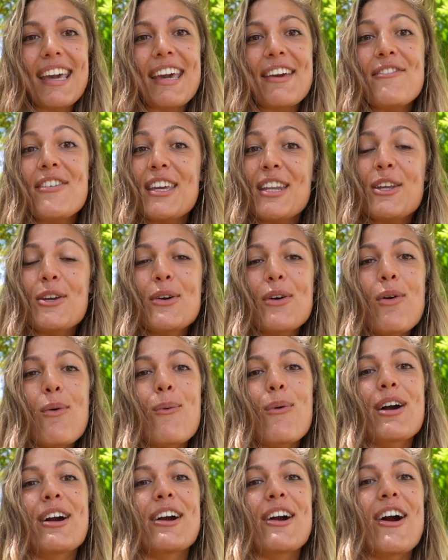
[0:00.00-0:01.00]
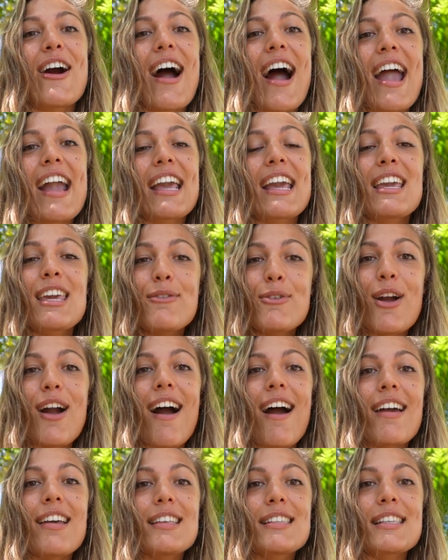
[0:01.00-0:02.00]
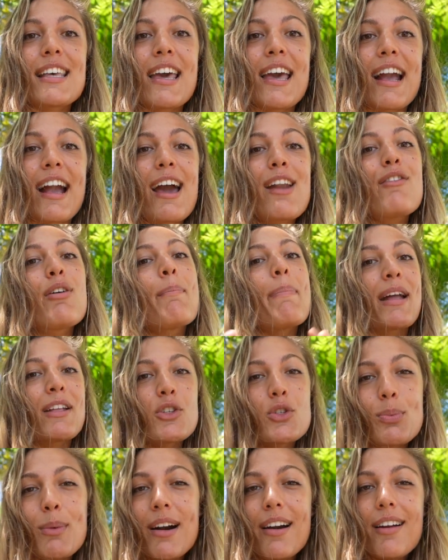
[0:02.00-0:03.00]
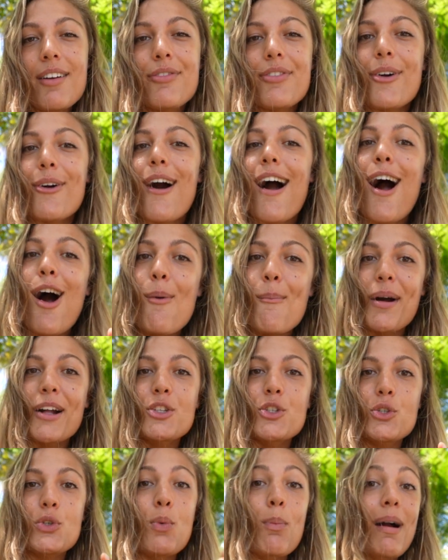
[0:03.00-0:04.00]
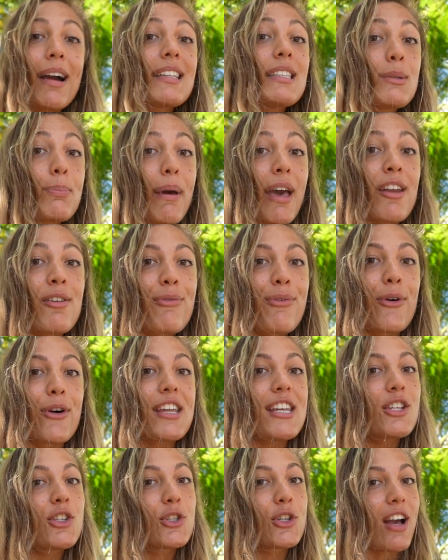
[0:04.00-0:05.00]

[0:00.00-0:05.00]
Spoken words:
a video where I can give you guys a kind of a benchmark for how much you might spend for each